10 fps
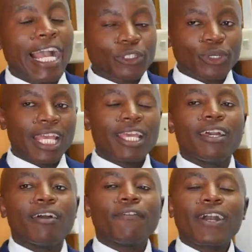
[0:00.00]

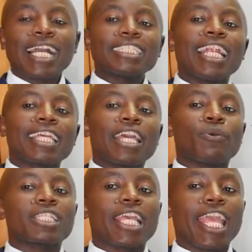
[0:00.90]
Actually, for a country like the
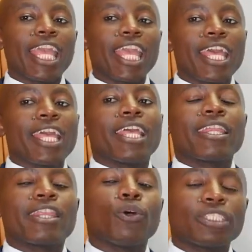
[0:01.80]
USA,
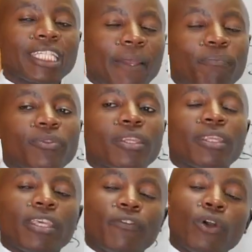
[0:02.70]
they will say,
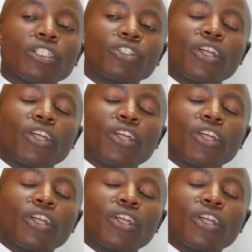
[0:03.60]
if you want to